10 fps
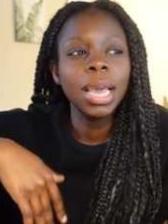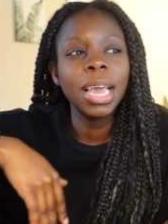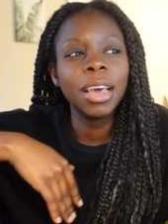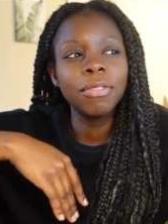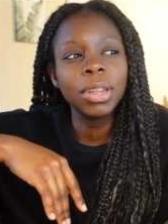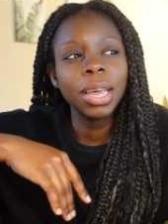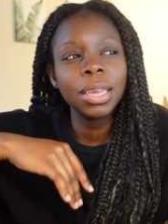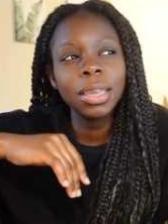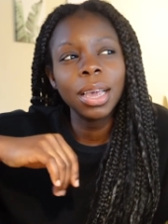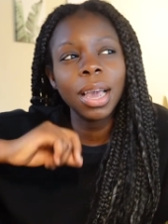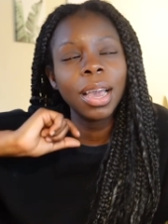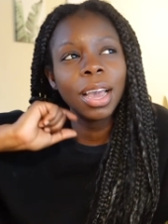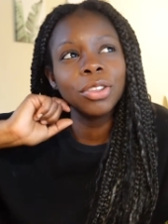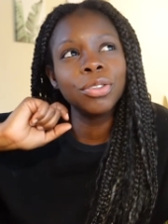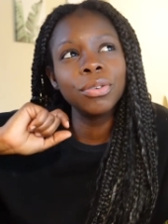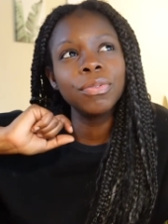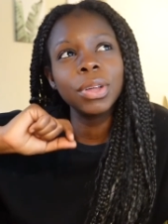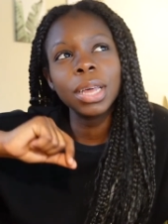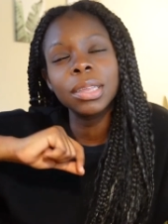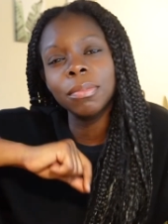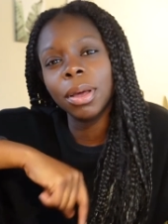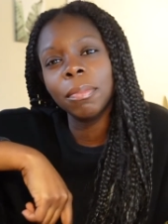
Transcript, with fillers: And I feel like I do feel like